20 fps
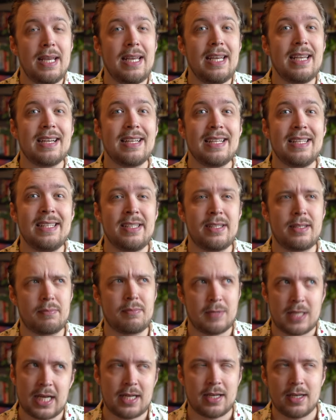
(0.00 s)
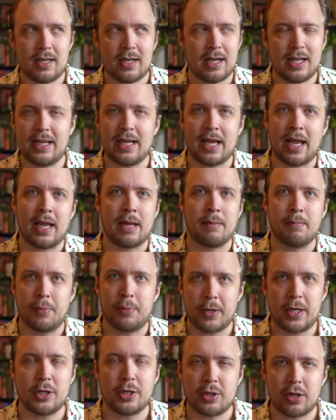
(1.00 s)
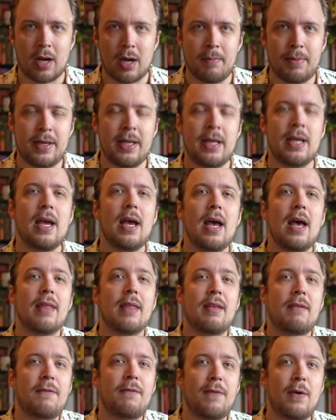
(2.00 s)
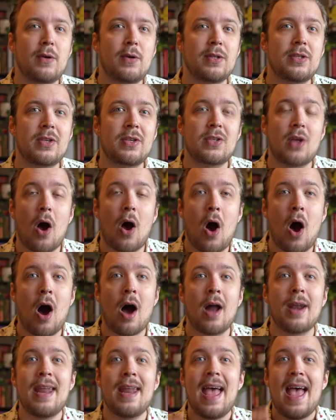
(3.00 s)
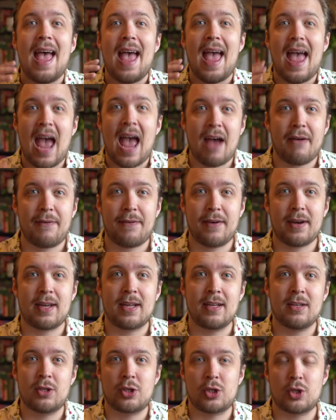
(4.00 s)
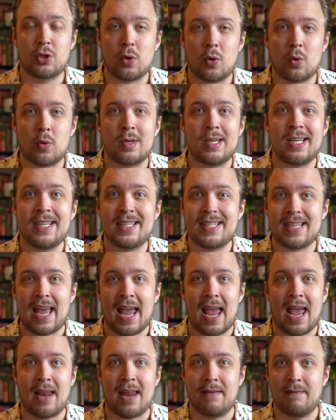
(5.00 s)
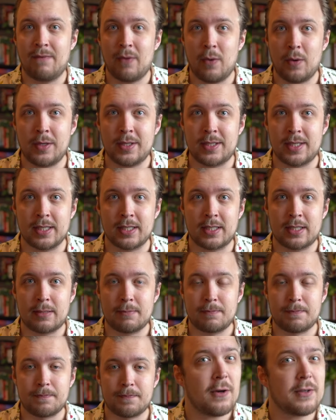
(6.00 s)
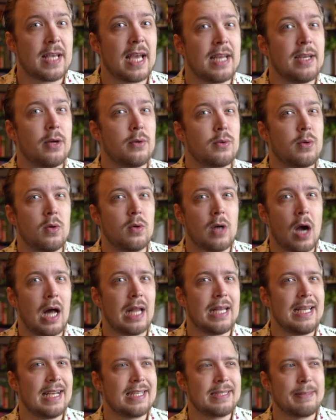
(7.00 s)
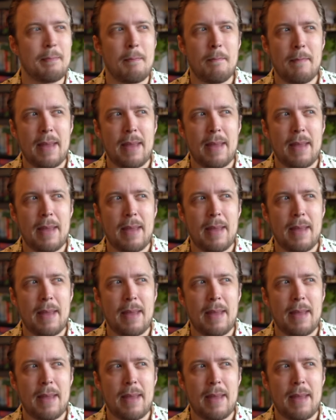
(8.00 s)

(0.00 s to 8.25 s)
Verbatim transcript: Media is technically a British company that focuses on African stories and voices. As far as I know, Kugali has